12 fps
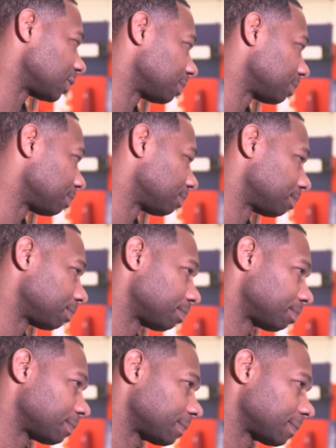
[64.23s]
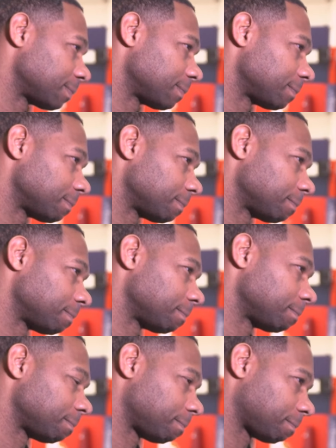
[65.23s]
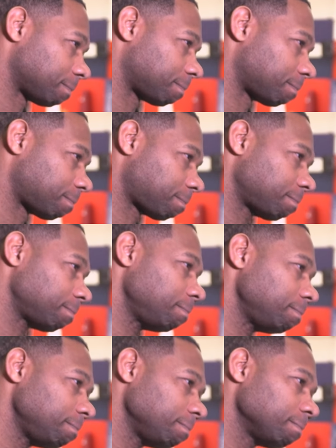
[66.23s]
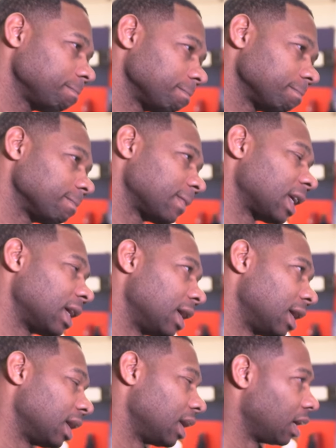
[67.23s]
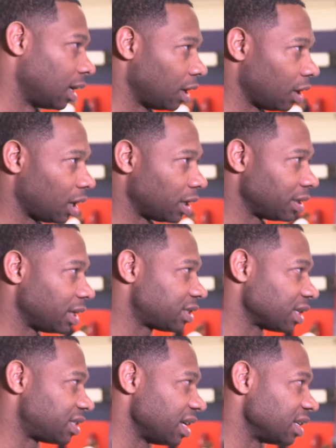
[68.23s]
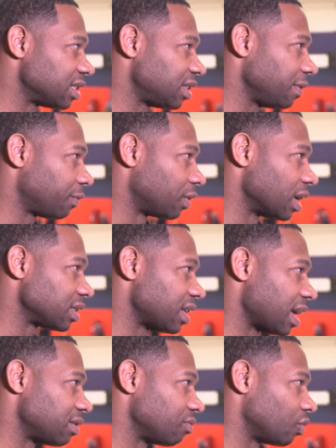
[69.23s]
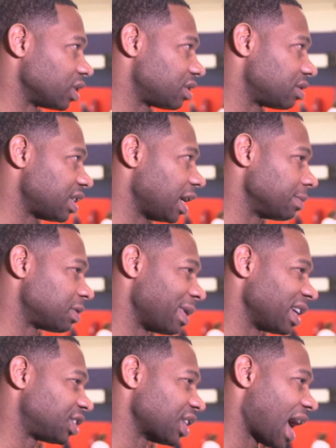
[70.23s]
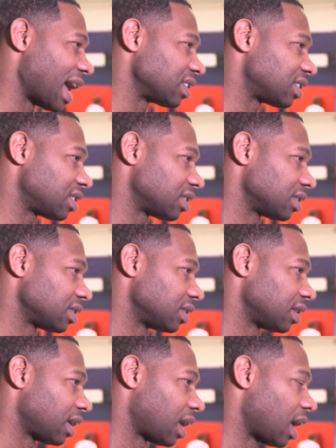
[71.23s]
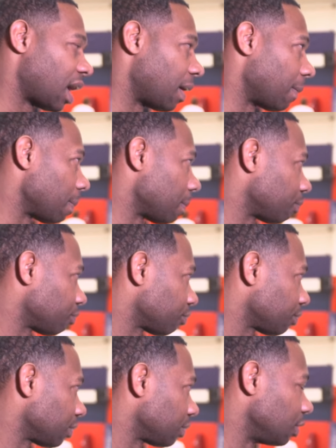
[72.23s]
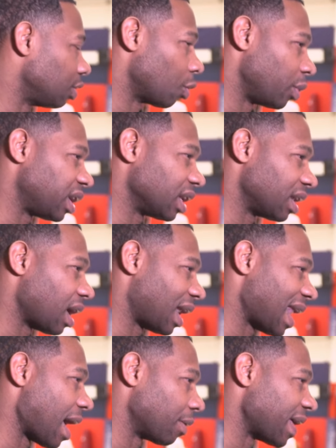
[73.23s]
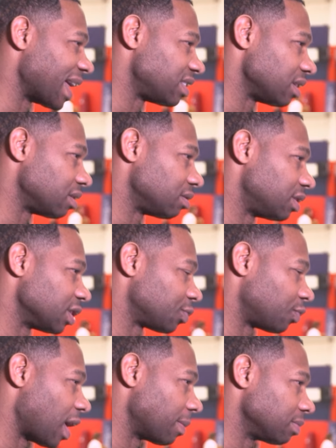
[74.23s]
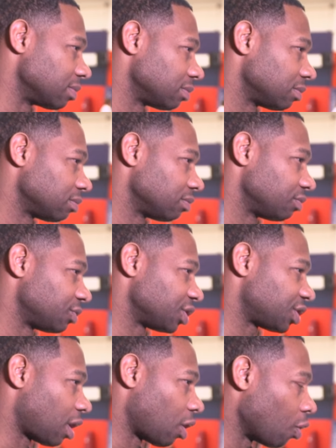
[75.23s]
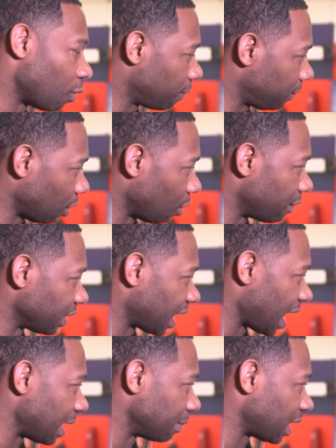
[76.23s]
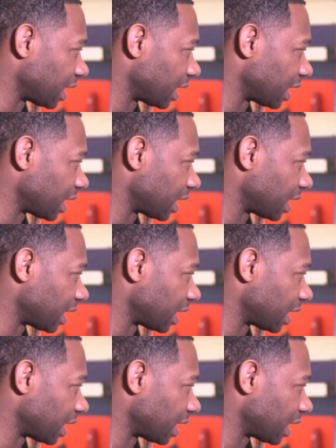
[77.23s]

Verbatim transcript: Is there any common denominator you see in those losses? Uh, it's a tendency for us that when teams make shots, um, you know, we can allow that to disrupt just our whole flow of a game.